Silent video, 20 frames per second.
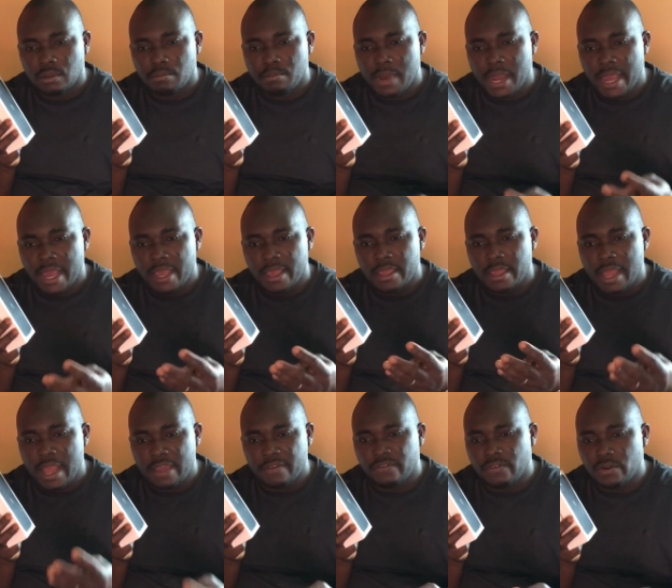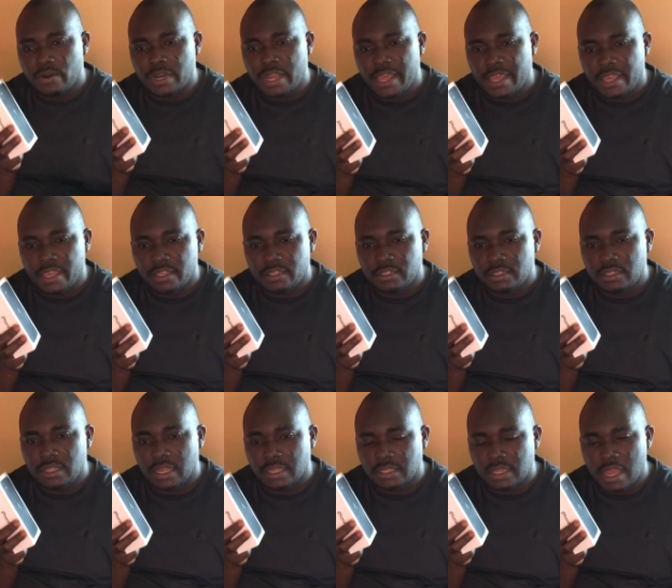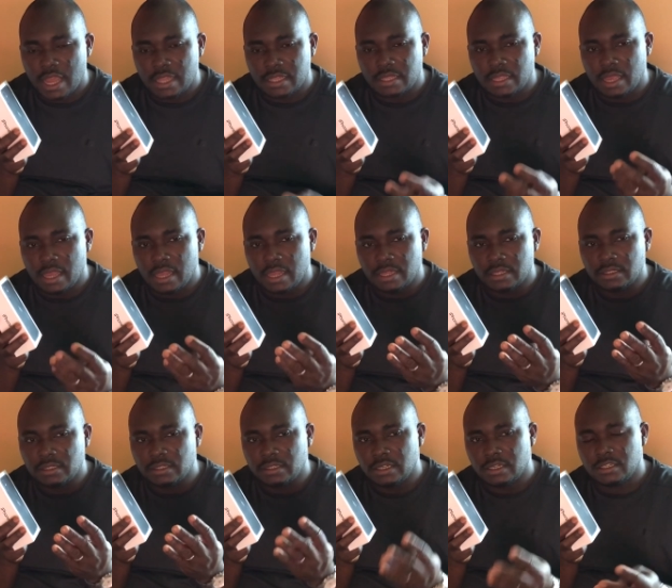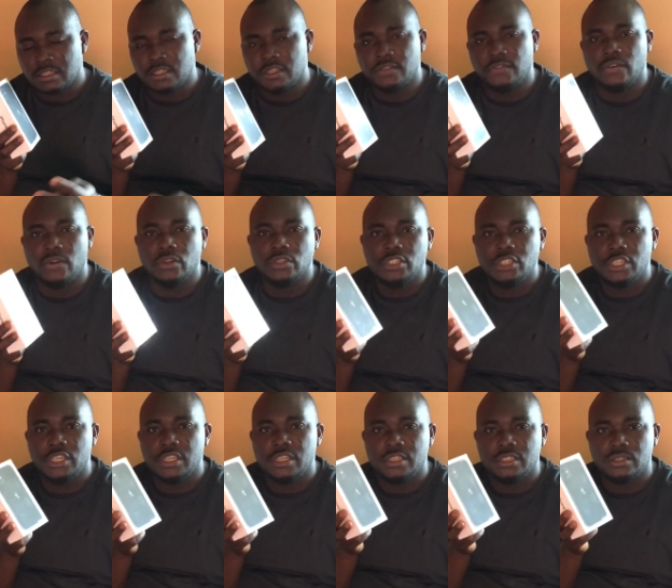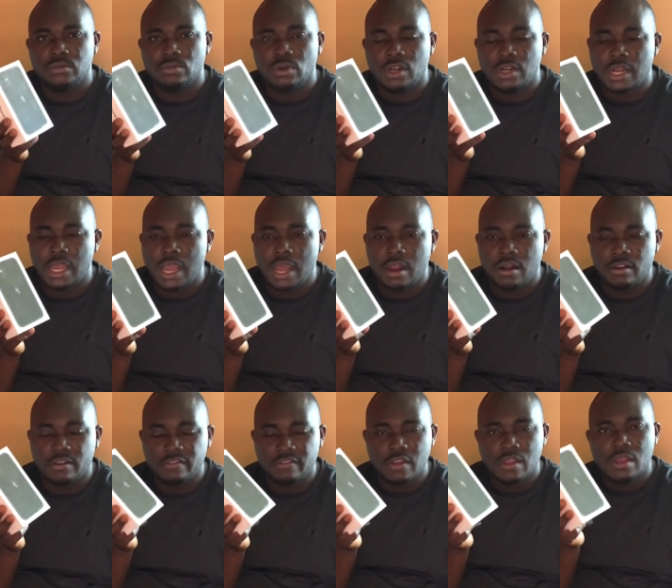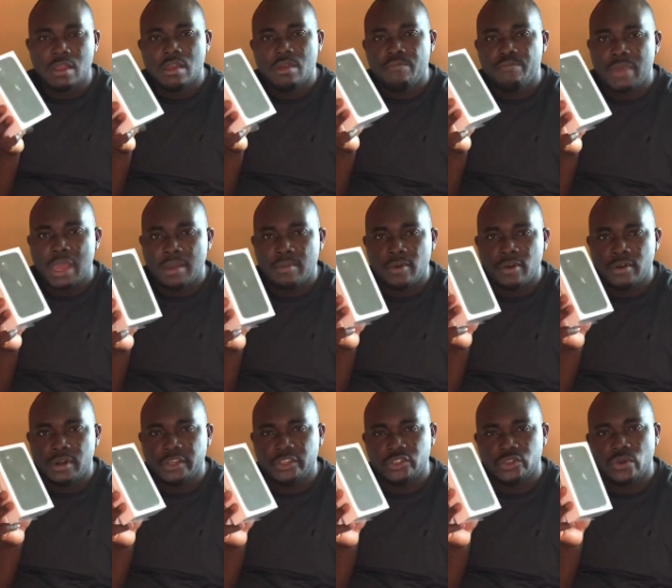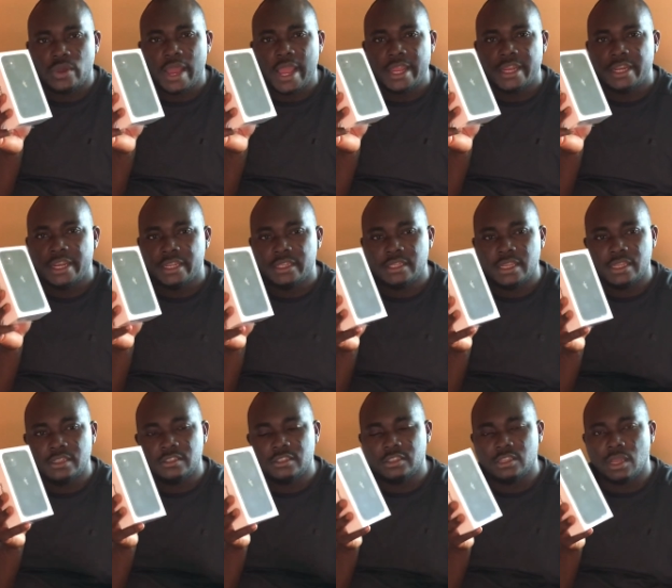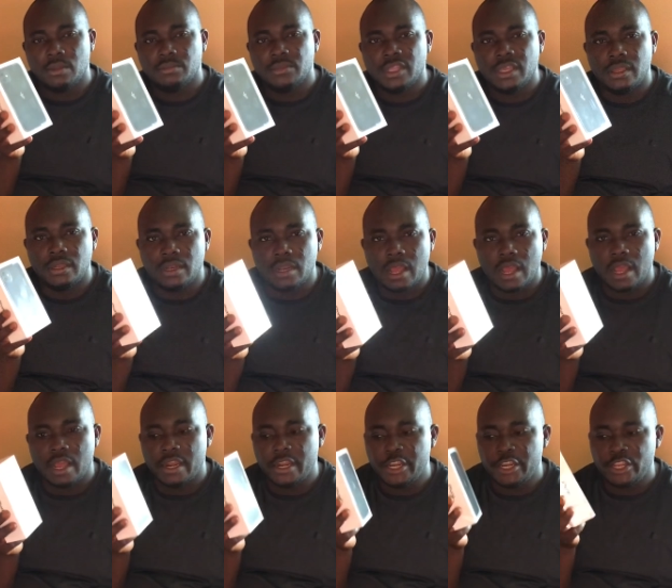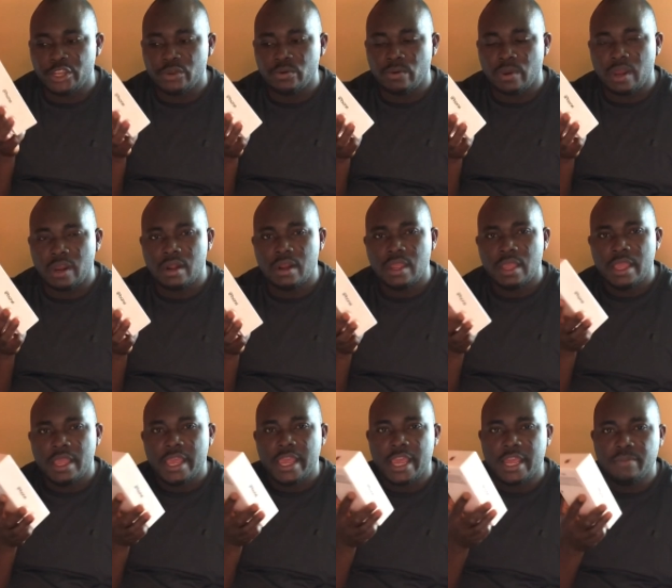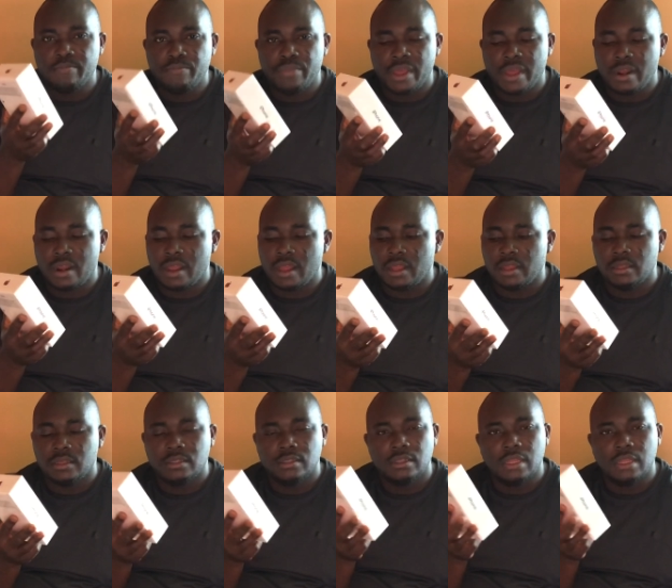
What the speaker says: my iPhone 8 that had 64 Gs run out of memory, so I needed something newer and better,